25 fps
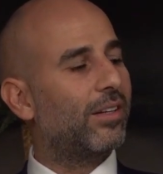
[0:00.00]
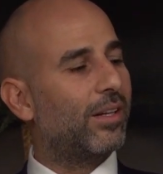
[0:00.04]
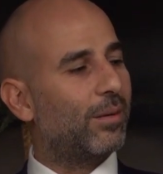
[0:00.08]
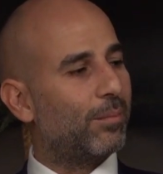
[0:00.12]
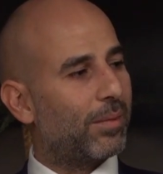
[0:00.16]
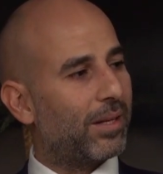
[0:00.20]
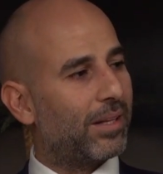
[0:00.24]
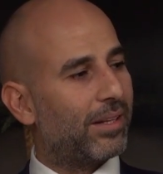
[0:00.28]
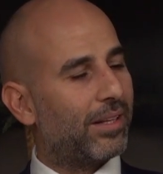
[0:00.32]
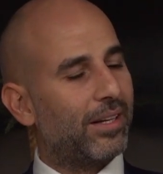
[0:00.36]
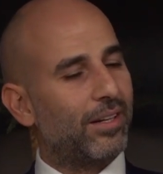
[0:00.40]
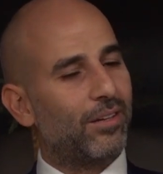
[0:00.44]
In
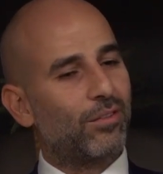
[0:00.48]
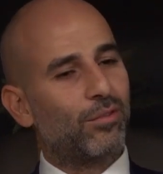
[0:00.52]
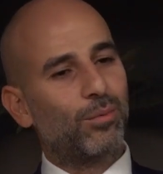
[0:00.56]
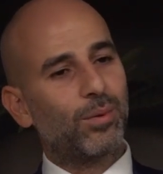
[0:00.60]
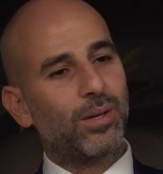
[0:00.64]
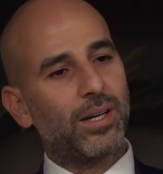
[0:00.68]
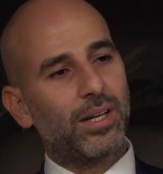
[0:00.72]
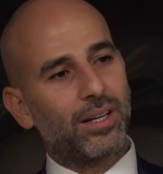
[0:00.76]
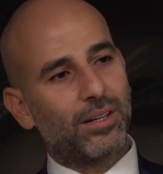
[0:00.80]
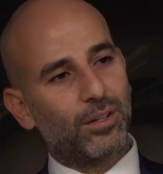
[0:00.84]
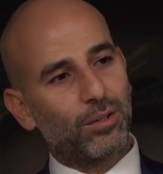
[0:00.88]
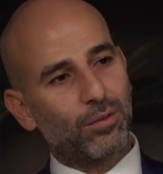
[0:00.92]
buildings
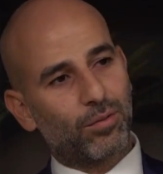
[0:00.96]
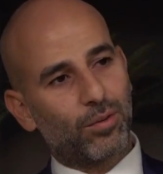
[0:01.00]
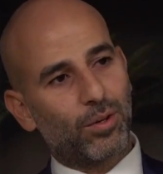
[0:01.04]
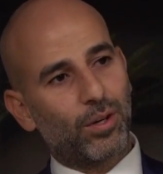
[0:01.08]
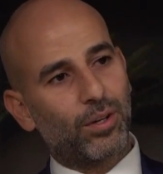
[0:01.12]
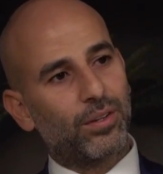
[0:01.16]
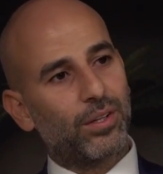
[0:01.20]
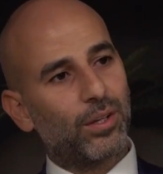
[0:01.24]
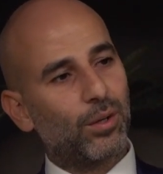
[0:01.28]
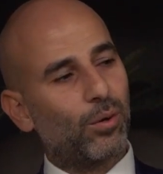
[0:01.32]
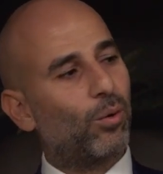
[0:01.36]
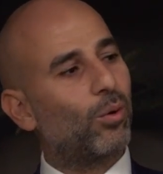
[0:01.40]
where you've
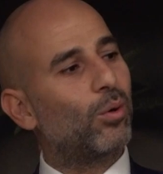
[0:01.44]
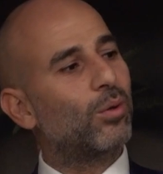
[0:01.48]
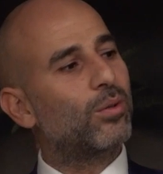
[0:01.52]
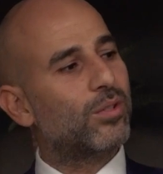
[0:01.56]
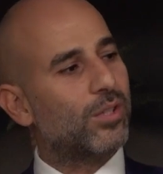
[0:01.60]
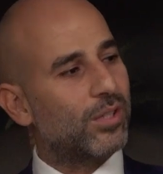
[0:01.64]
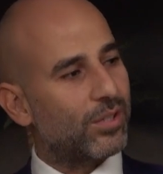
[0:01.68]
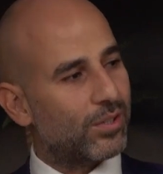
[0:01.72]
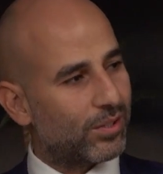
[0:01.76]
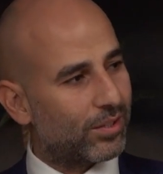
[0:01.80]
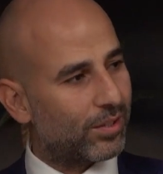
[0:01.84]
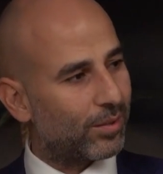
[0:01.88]
got the old
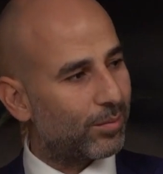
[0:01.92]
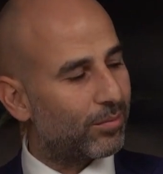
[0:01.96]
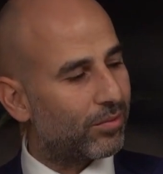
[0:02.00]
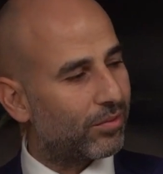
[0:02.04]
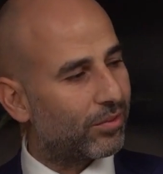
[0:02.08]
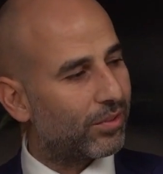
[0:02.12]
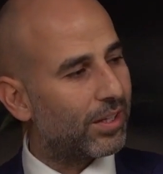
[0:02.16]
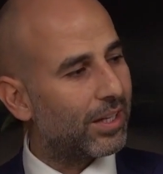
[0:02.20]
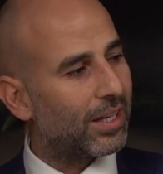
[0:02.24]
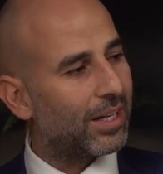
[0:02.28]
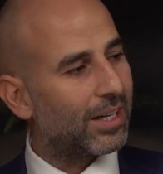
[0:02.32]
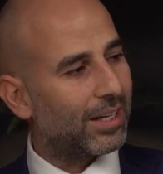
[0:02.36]

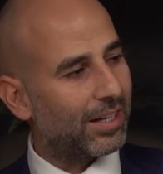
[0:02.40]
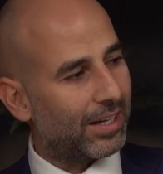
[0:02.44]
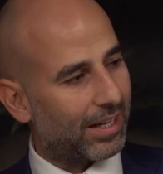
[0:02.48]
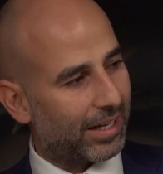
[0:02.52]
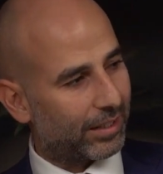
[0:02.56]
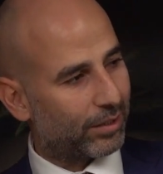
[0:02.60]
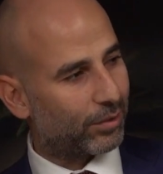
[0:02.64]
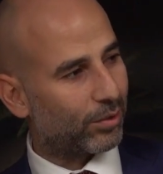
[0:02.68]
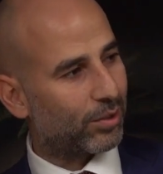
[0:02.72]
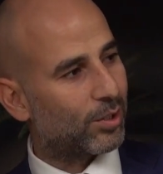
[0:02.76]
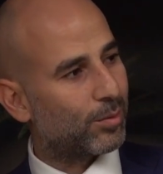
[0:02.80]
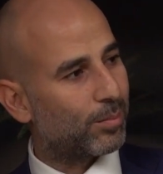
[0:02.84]
systems,
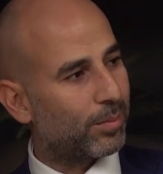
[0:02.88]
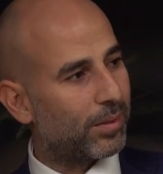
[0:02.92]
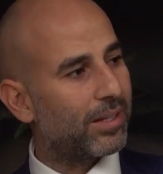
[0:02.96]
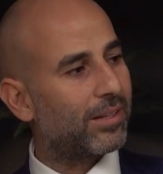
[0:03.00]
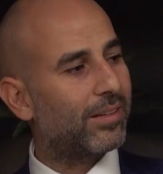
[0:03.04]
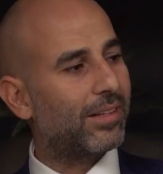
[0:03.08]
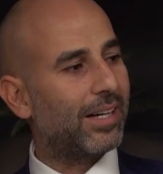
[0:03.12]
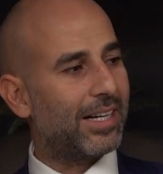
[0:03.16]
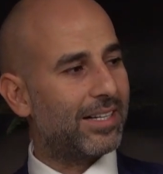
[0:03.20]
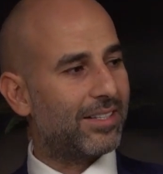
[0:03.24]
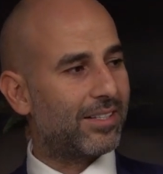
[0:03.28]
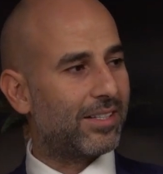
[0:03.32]
like your
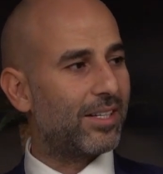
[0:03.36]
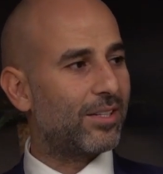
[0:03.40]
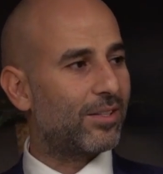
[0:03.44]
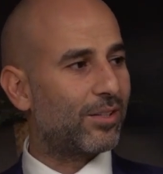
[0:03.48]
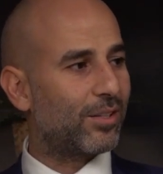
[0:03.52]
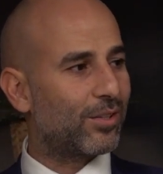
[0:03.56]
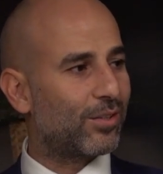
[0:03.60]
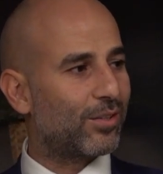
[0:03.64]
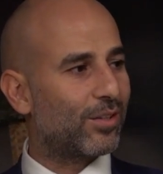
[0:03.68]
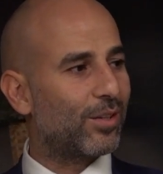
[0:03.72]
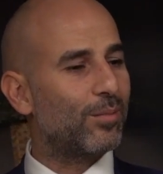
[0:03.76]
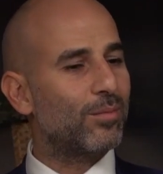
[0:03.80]
split AC
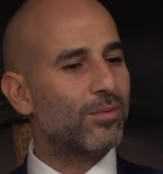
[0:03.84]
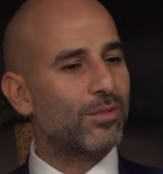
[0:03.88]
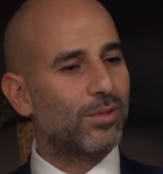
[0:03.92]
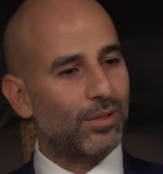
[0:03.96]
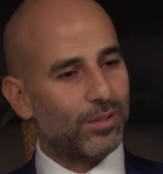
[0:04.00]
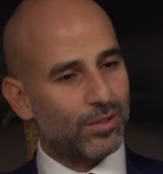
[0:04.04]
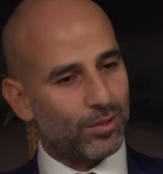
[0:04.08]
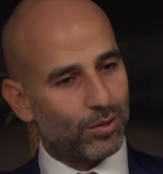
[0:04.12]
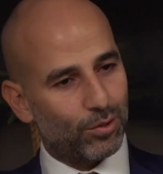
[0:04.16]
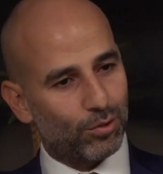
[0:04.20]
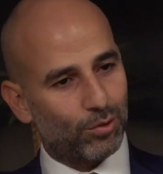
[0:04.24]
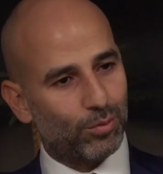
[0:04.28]
systems,
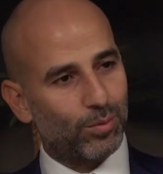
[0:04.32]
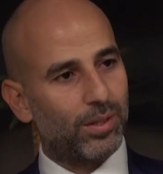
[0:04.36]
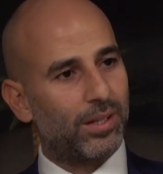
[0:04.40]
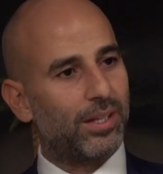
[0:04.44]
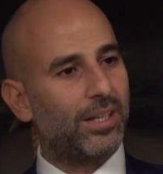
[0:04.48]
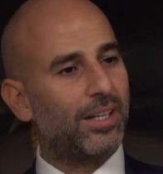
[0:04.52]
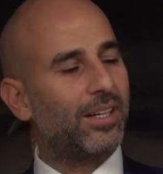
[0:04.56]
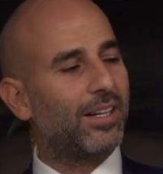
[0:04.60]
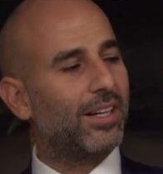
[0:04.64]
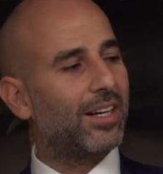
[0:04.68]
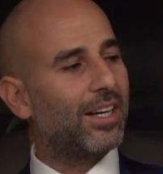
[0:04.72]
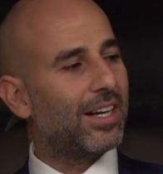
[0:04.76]
it's
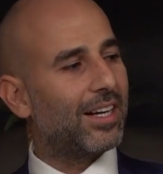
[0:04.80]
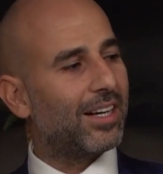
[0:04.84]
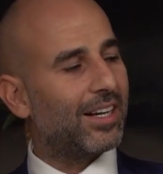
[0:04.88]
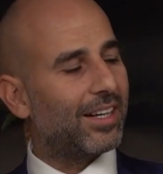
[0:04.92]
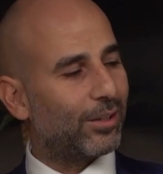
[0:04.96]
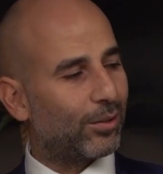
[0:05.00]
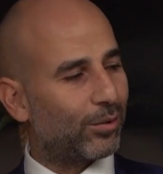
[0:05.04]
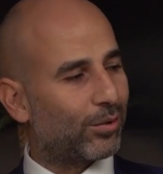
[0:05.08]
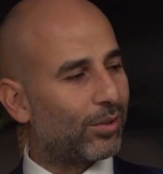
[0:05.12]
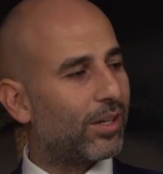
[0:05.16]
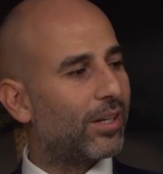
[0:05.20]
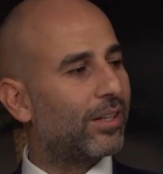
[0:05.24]
usually
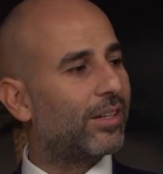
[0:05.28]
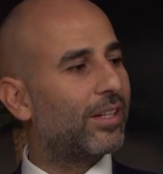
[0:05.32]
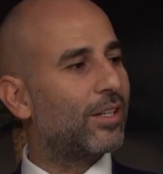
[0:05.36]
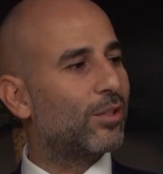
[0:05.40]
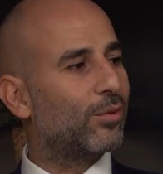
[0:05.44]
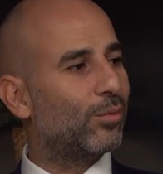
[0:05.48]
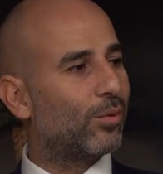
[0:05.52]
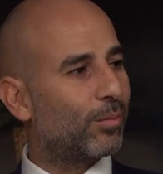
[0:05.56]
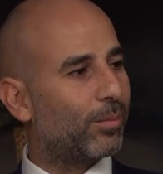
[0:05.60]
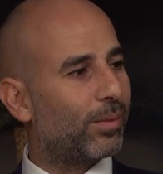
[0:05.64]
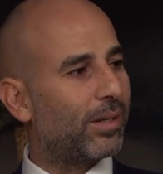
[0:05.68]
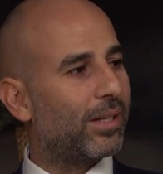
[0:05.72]

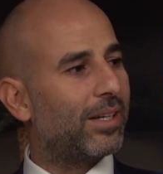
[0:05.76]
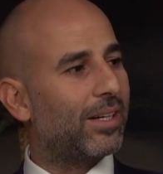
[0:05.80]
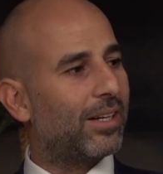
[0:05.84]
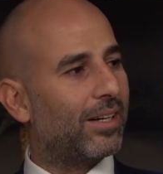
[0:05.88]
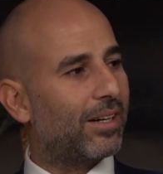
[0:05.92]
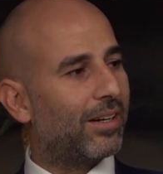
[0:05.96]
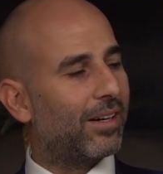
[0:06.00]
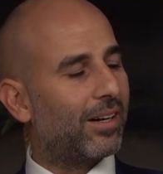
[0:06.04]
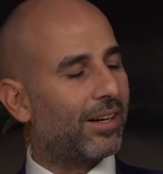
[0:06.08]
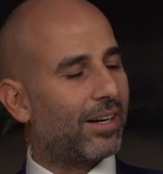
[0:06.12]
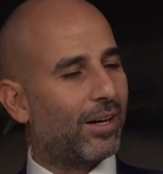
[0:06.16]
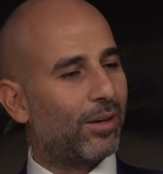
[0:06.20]
utilities would be
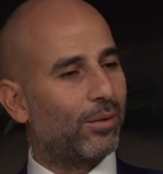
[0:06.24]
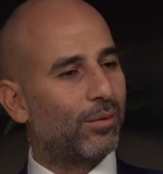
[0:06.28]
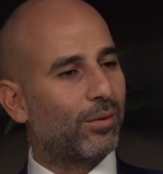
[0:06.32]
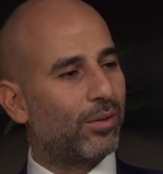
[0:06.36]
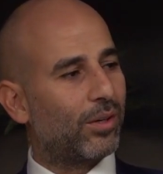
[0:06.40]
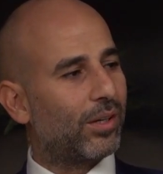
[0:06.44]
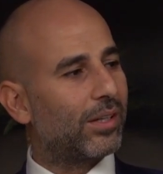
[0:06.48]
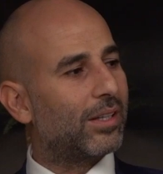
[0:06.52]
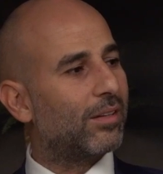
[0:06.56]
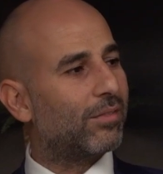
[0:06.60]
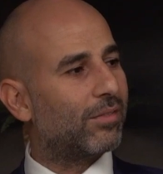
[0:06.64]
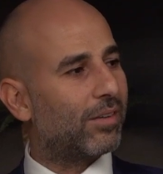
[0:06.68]
around
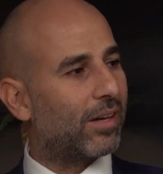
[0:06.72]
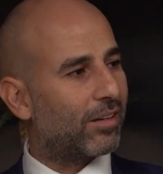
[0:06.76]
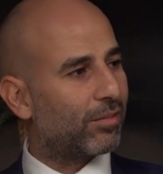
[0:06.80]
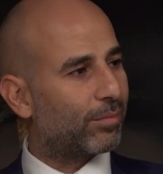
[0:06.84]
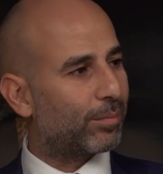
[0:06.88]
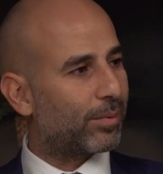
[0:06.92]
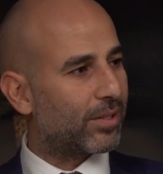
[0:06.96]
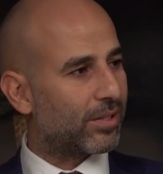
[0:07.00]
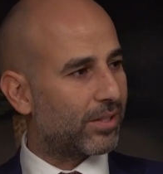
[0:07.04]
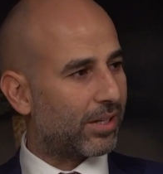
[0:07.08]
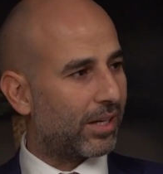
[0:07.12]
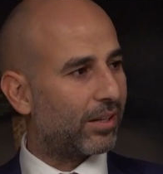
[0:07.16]

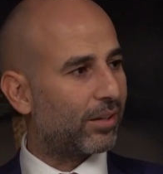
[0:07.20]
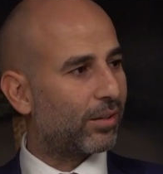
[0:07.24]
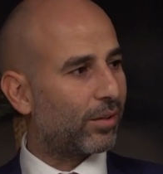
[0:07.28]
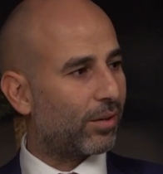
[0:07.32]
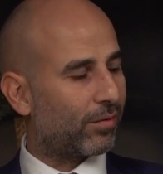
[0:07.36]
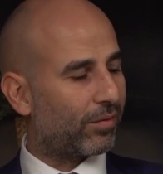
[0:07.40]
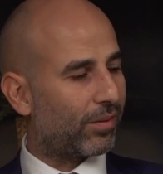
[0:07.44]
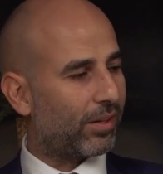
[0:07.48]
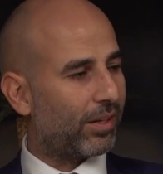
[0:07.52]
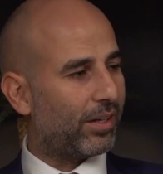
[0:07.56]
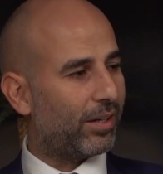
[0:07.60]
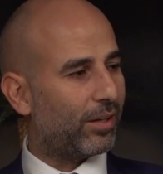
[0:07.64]
35%
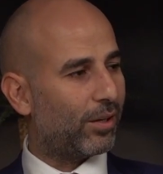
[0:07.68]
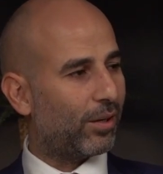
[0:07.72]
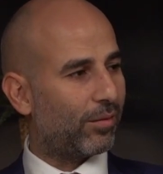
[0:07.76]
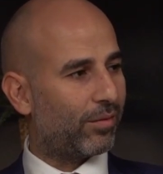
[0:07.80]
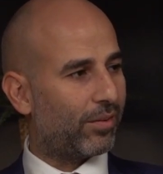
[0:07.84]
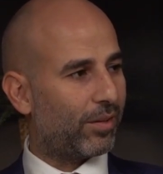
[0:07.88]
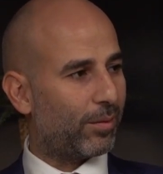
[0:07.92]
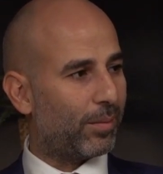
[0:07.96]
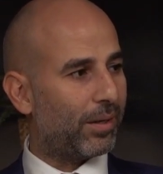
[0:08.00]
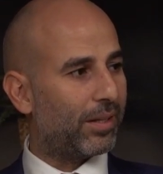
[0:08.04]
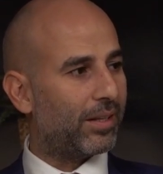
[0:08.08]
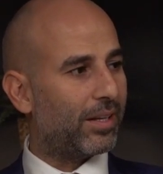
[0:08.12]
of
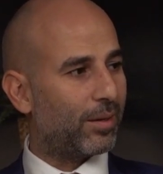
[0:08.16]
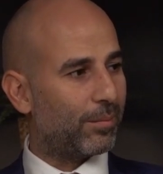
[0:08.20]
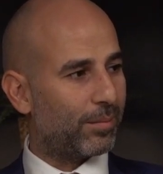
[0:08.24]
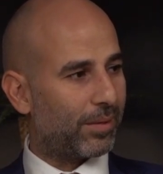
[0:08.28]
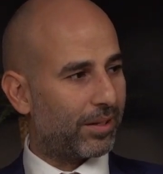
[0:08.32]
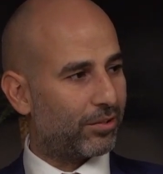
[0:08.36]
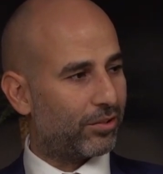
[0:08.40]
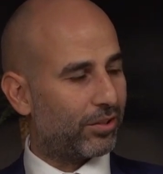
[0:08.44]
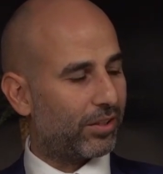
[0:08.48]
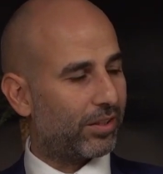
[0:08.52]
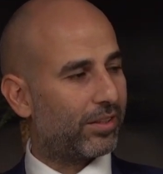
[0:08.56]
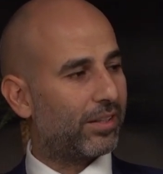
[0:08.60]
the building
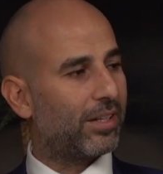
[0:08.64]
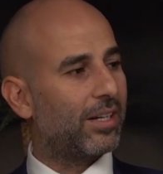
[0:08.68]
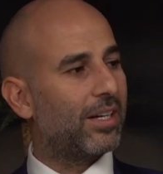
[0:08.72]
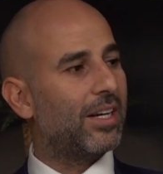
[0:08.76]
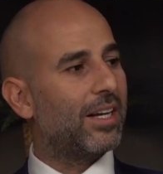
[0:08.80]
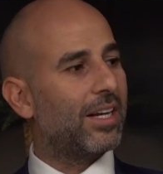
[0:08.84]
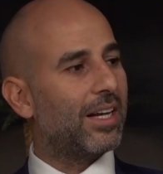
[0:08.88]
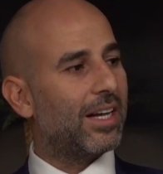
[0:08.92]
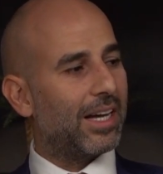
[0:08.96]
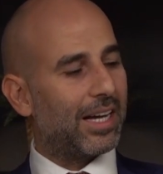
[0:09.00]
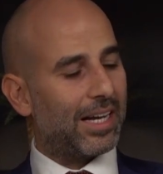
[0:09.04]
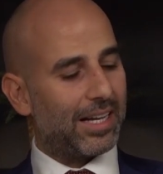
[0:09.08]
budget.
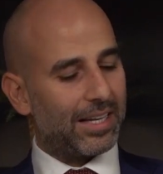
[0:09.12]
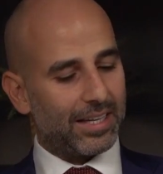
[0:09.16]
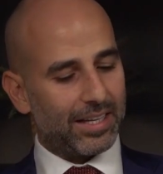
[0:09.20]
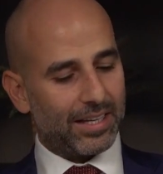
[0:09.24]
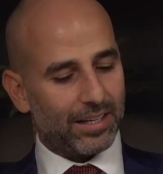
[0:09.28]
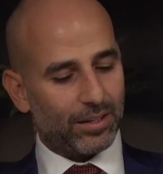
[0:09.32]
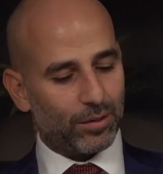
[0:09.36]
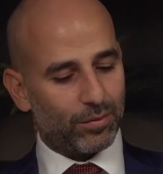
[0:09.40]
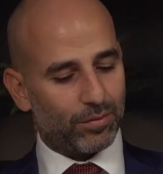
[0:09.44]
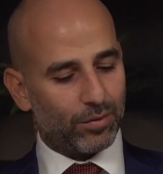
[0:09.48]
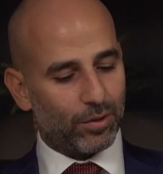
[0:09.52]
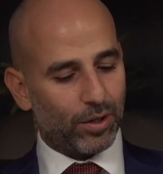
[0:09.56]
And
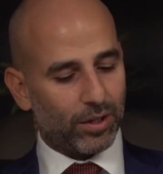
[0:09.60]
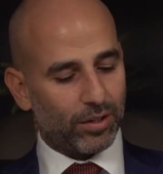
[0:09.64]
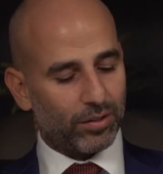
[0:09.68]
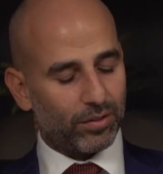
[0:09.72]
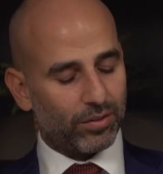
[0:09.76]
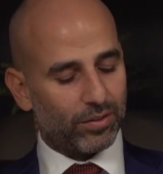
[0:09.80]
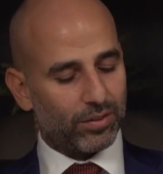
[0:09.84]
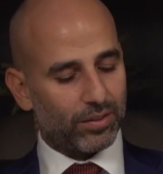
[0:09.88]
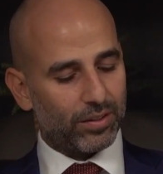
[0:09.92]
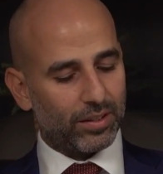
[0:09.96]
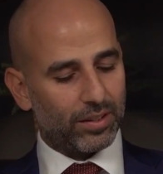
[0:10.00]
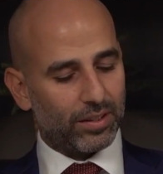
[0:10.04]
then you've
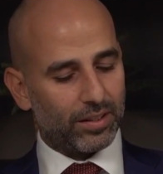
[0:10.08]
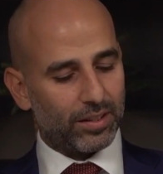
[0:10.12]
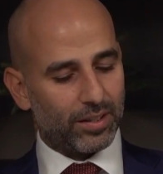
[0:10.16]
got